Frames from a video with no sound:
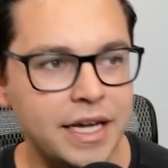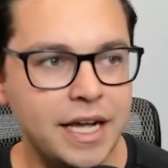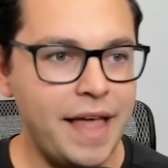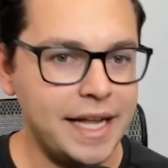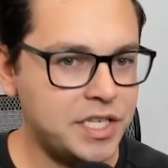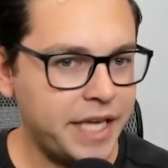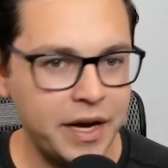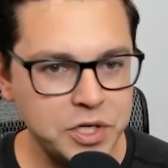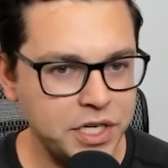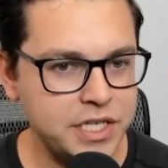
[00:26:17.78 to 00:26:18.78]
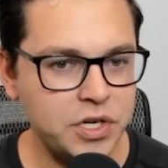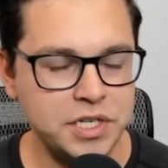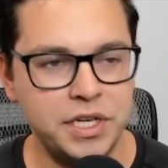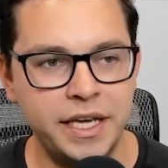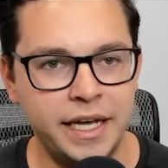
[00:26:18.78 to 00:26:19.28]
That scarcity starts
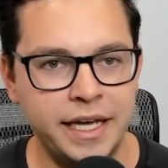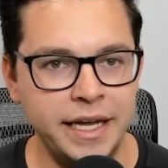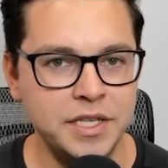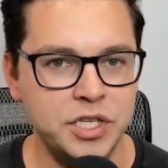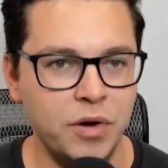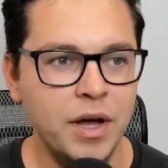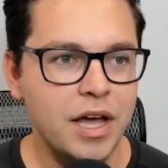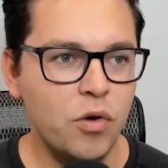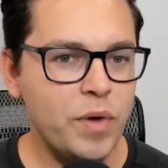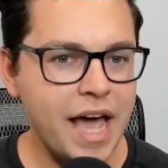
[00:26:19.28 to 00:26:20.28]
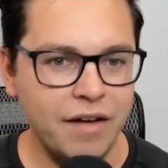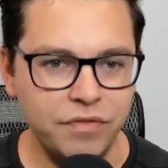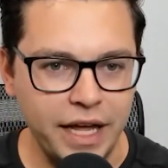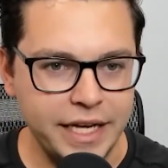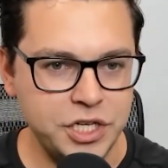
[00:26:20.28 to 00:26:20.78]
to kick in, and so we have
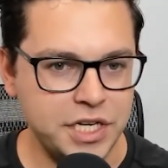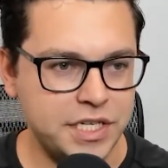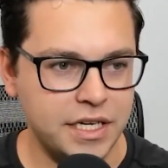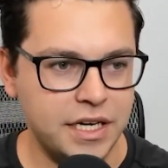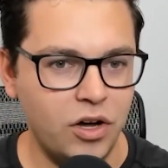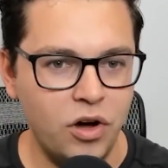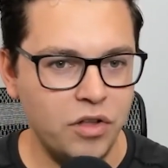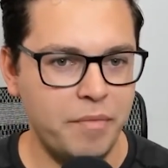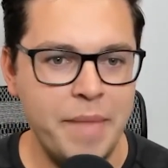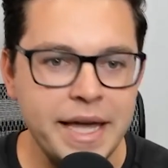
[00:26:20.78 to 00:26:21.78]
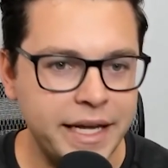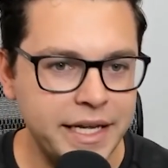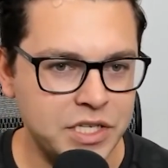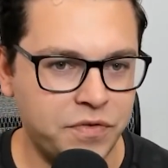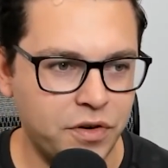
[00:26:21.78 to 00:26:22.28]
like just uh, all the
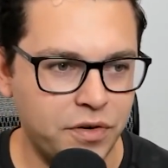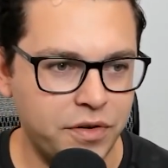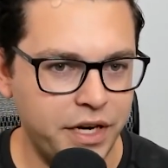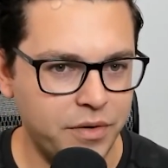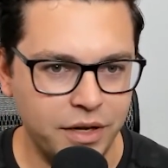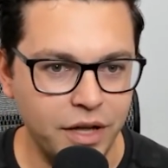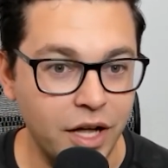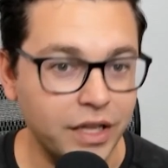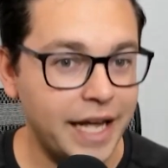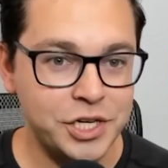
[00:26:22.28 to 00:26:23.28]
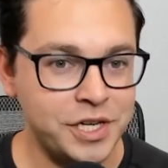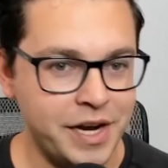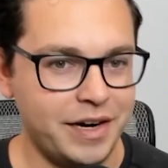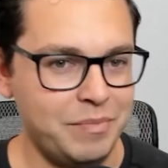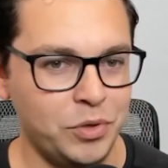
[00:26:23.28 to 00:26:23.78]
makings for you know a, a
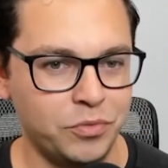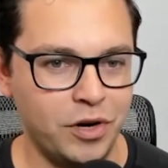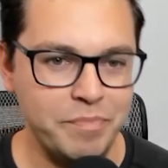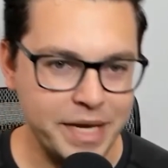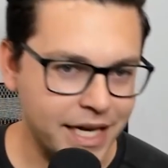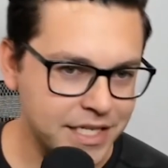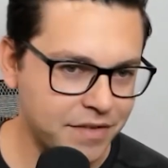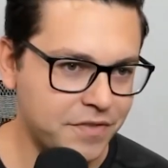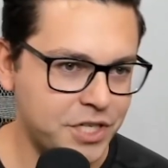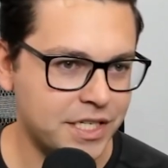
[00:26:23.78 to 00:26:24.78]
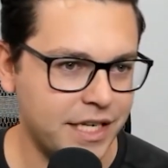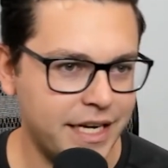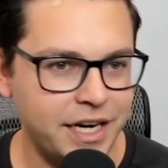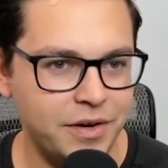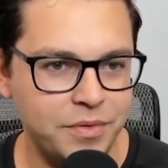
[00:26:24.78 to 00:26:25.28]
legendary bull run because of just like
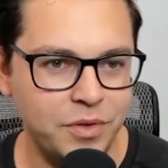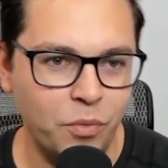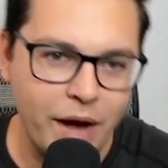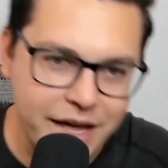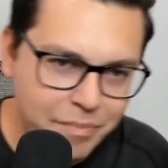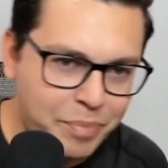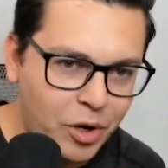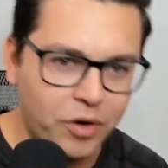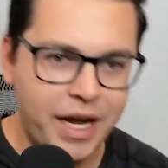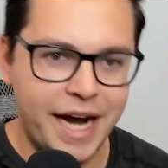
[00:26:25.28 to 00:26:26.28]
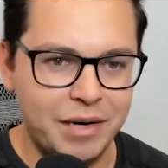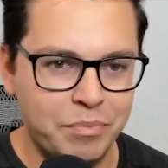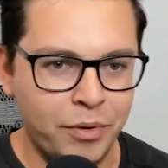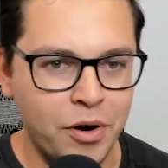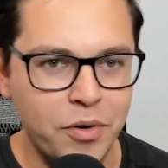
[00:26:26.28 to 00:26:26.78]
you know the way the ball kind of
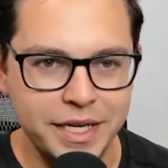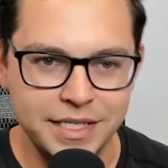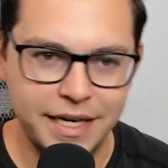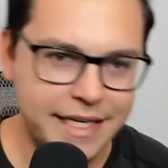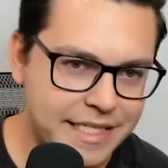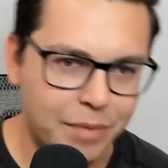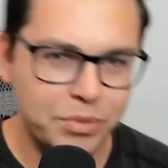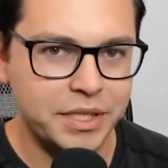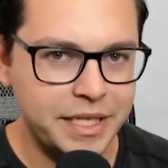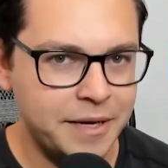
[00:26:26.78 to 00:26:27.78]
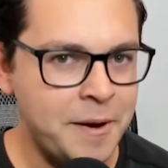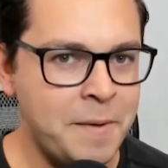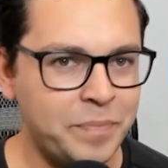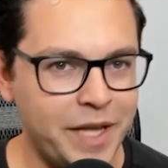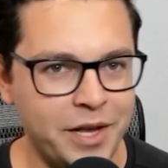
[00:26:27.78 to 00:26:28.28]
broke is like doubly
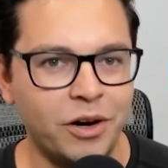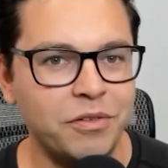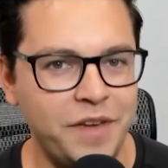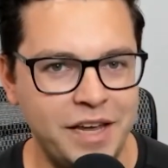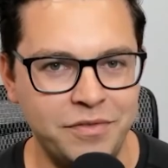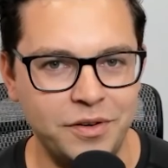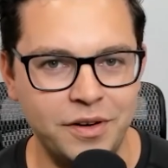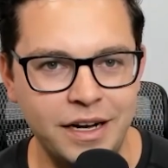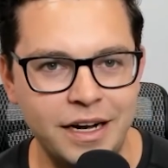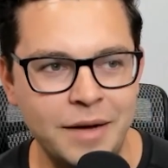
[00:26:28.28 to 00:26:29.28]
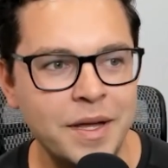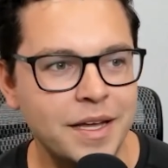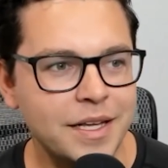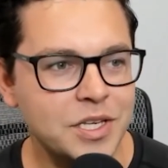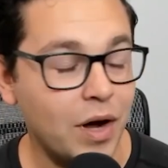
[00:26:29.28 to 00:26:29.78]
in our favor. Um,
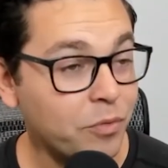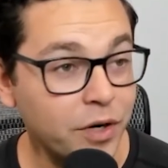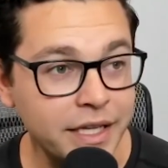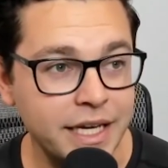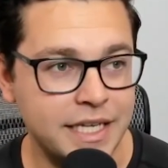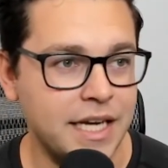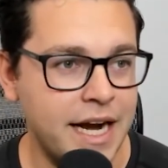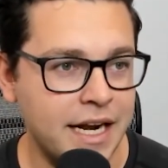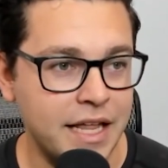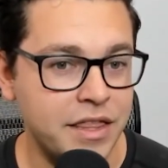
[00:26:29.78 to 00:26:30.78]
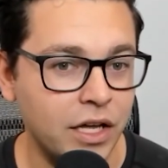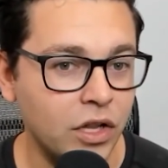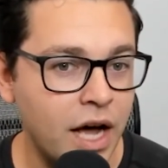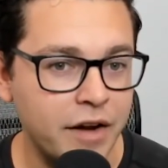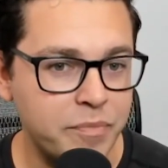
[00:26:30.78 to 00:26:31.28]
so I'm really excited. I think a
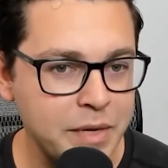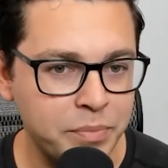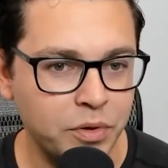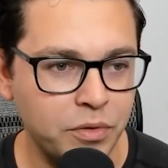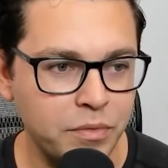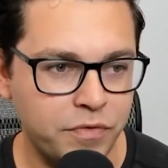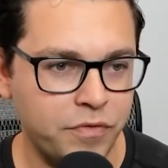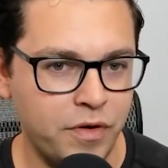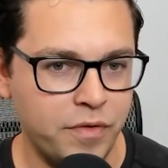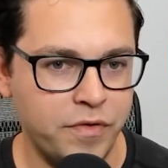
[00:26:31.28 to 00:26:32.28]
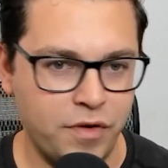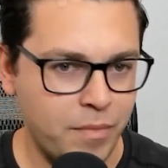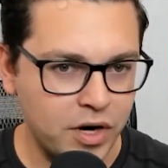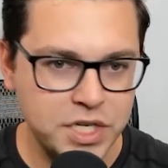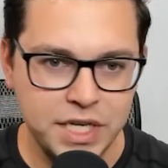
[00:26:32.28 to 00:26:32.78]
lot of people fr- from
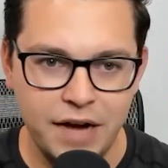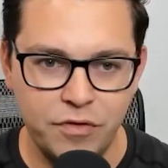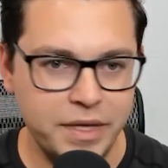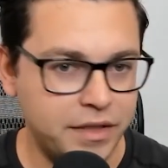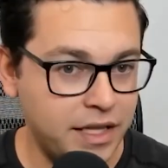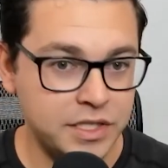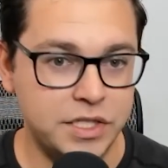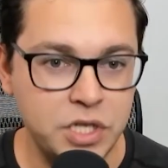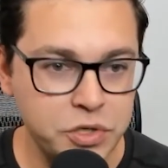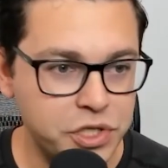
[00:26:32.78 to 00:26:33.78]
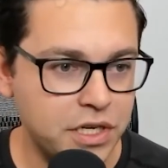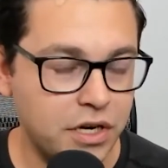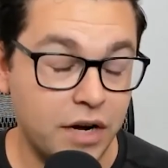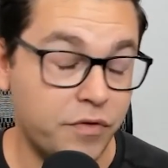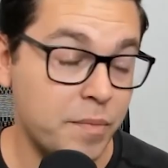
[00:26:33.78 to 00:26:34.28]
our side, from the institution,
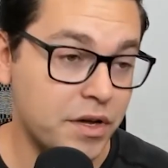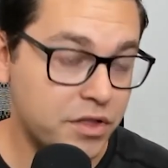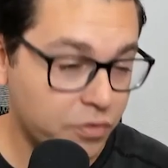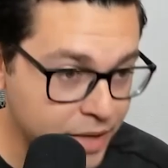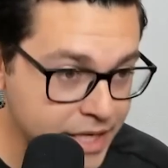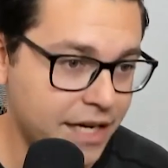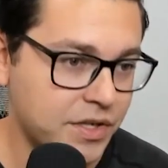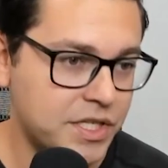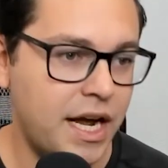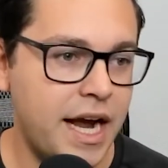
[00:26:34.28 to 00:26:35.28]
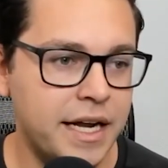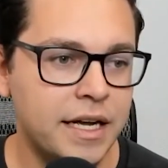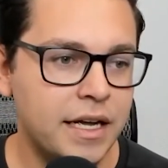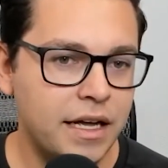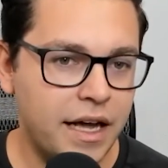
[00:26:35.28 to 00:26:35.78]
uh, from the, the retail side
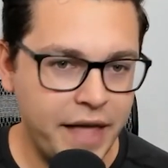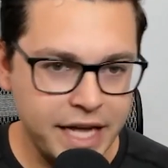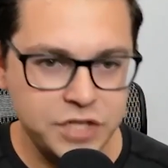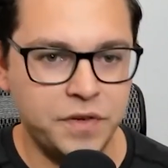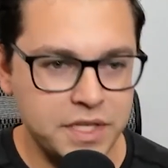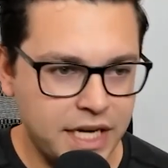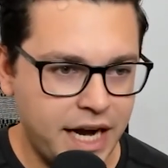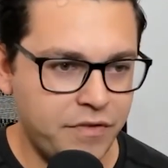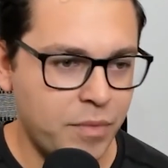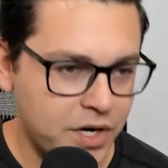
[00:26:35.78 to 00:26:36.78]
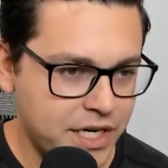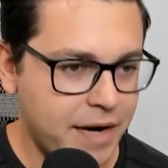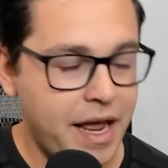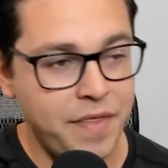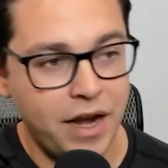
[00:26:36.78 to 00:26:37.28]
and the hedge fund side, from our
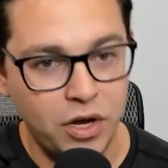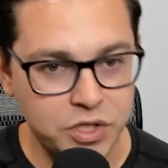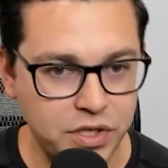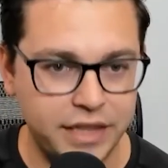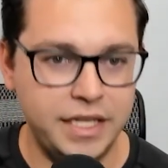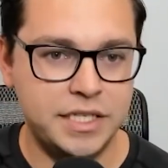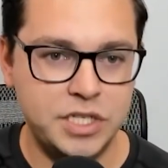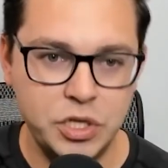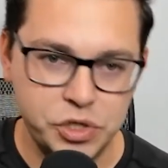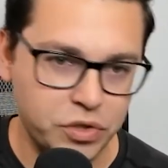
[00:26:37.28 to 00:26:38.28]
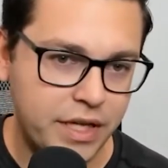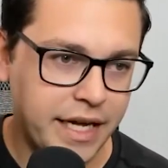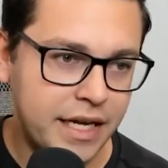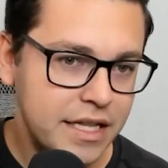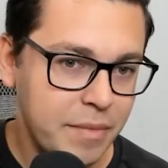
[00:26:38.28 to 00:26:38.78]
side, and then also like the institutional,
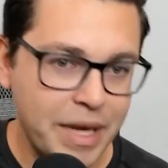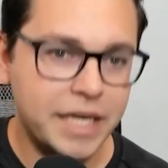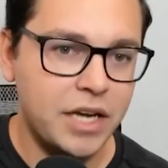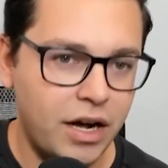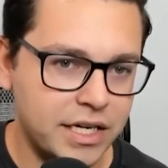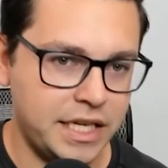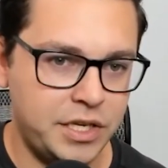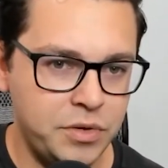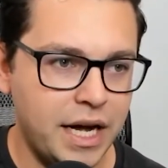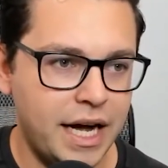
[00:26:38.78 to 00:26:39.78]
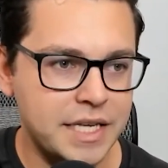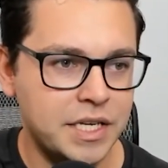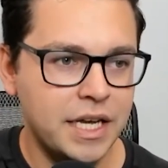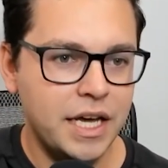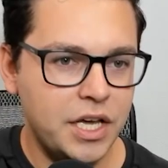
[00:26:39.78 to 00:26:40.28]
like the big dogs, like you guys,
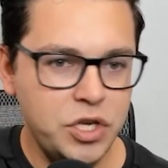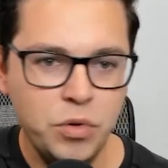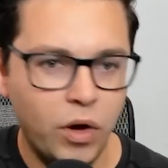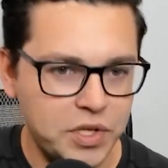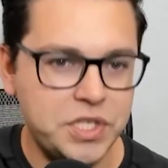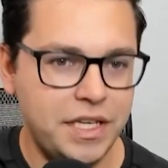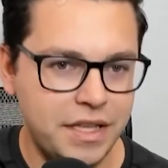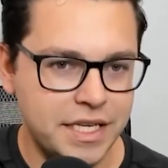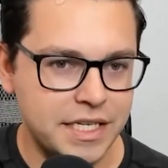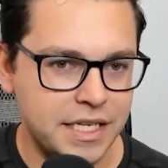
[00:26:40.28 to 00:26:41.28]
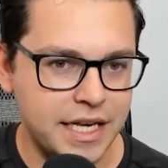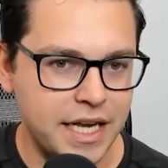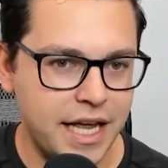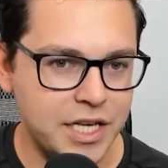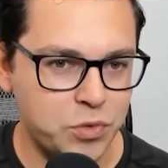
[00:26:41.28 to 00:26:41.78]
you all see this as,
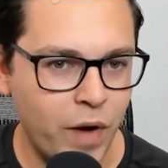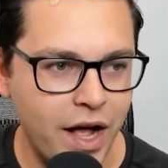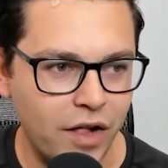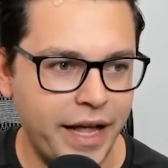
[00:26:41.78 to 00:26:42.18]
as well.